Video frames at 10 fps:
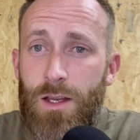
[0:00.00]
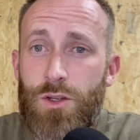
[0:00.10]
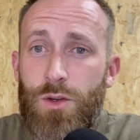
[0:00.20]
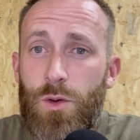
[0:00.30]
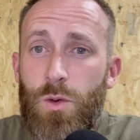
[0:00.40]

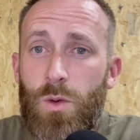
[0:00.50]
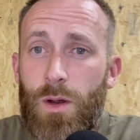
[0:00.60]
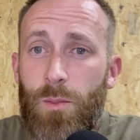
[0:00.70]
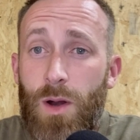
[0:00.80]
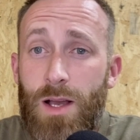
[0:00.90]
to
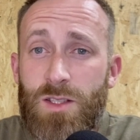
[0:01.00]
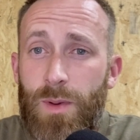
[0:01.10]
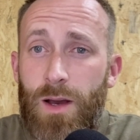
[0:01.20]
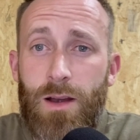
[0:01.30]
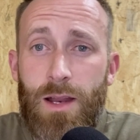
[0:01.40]

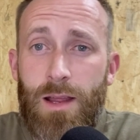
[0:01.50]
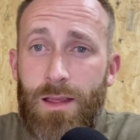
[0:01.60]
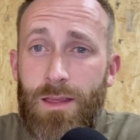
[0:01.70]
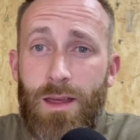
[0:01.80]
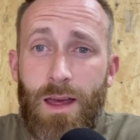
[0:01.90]
prosperity
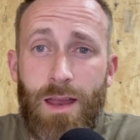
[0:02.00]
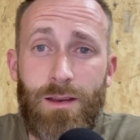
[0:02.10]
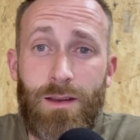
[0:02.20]
that